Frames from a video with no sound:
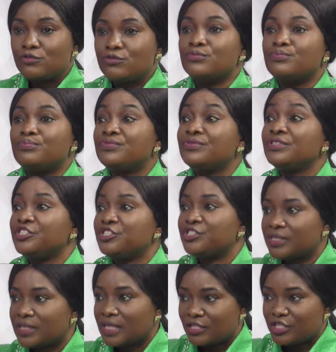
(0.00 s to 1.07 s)
to
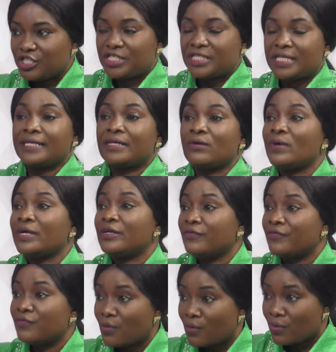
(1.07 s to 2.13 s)
preach and share the word
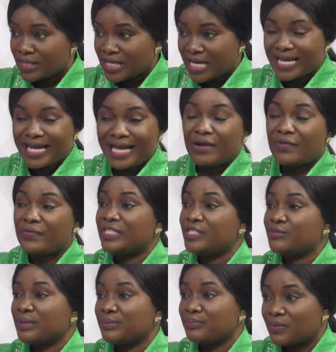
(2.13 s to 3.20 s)
of God,
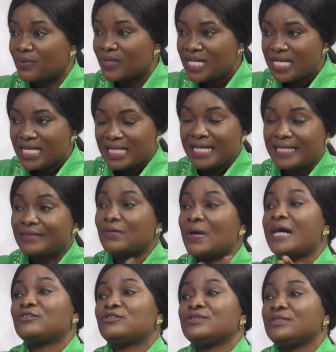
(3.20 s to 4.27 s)
encourage people. That's
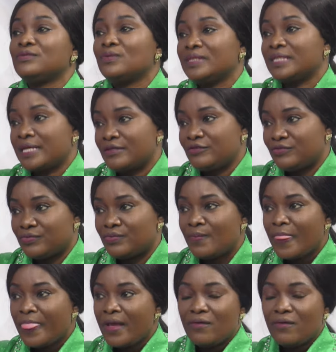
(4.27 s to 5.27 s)
actually what I do